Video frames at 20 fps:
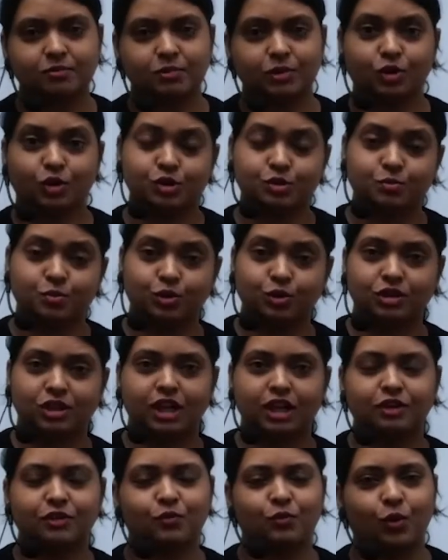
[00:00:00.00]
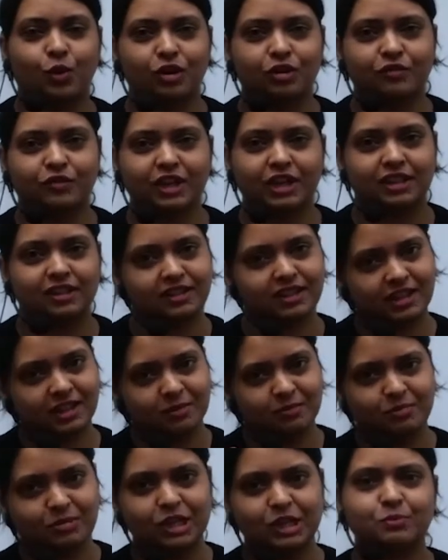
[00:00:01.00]
because both are involving in the
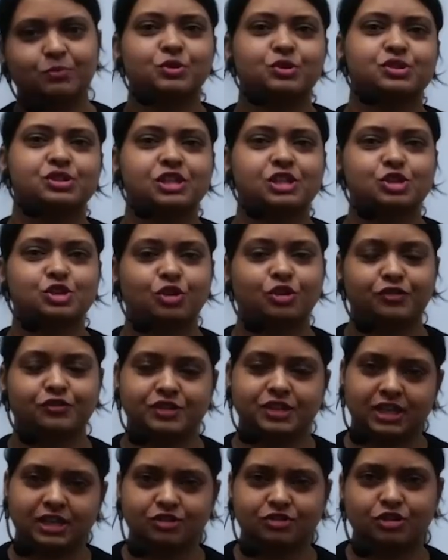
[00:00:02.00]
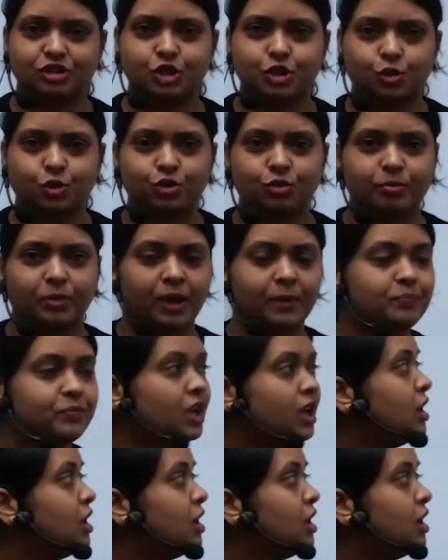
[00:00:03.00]
complete procedure of central dogma.